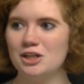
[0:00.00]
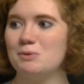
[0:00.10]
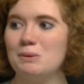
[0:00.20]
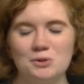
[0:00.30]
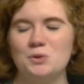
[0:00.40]

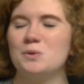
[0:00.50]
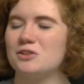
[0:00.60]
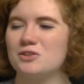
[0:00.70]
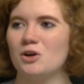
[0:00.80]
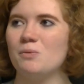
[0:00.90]
people who are
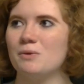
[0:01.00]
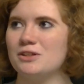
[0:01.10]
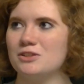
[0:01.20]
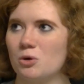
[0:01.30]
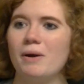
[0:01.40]
so
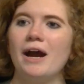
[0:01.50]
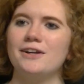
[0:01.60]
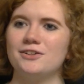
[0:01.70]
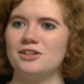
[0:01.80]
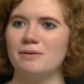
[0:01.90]
much, so
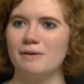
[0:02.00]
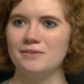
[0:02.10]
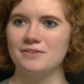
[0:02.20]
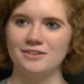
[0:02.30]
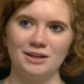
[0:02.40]
passionate
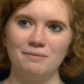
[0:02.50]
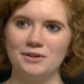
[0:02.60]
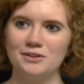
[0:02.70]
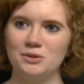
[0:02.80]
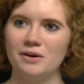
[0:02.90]
about the same
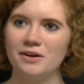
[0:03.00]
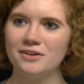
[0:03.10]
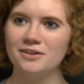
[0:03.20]
things you are.